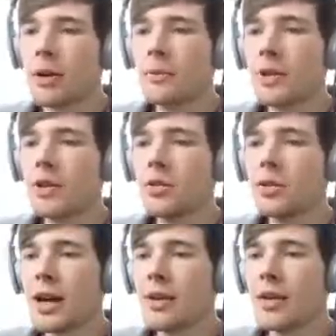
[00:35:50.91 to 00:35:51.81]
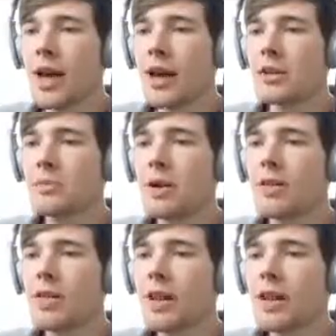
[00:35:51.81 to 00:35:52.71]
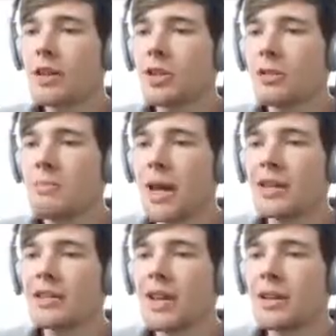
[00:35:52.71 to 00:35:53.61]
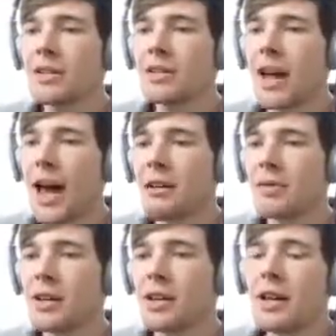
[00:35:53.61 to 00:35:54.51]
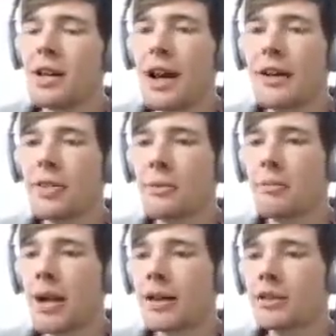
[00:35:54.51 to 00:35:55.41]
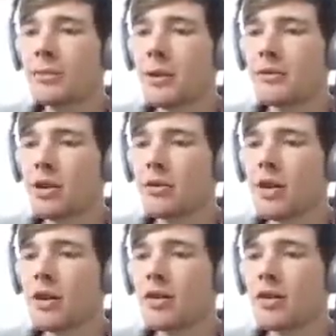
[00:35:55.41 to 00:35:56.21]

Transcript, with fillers: It would be cool to have it in the house, but I think it just makes sense to have it at the blacksmiths over here.